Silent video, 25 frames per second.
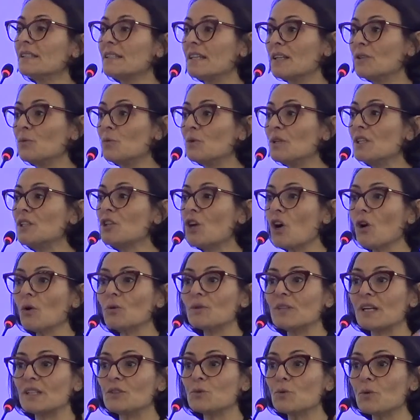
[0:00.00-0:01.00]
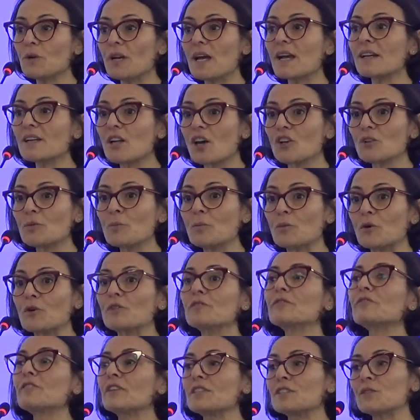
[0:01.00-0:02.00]
that we know that we are not
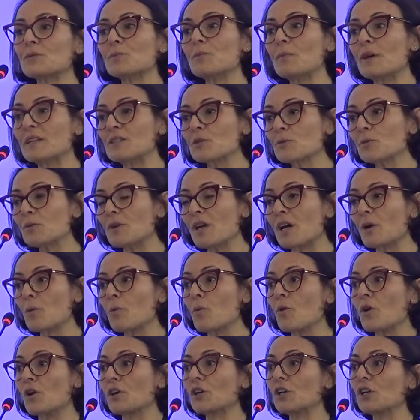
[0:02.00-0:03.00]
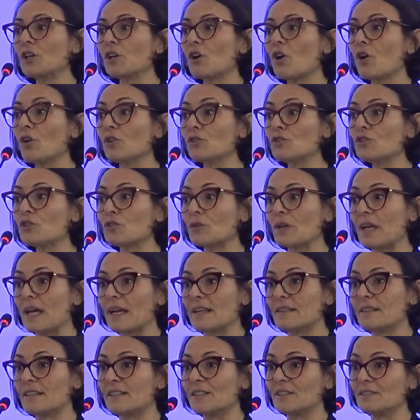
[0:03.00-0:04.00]
perfect, but we are working all
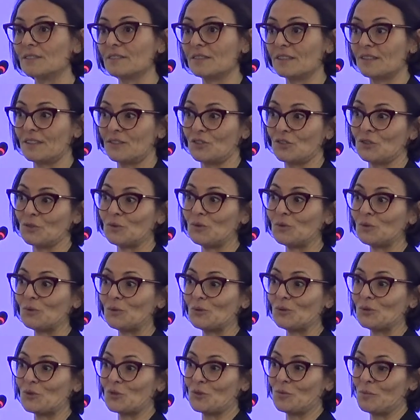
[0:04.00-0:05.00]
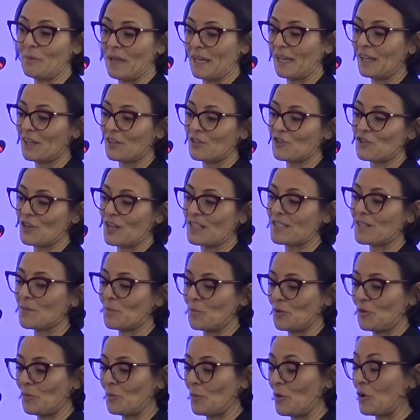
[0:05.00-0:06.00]
together to make air
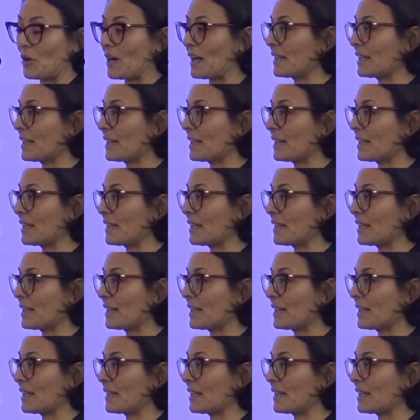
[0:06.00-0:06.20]
transport more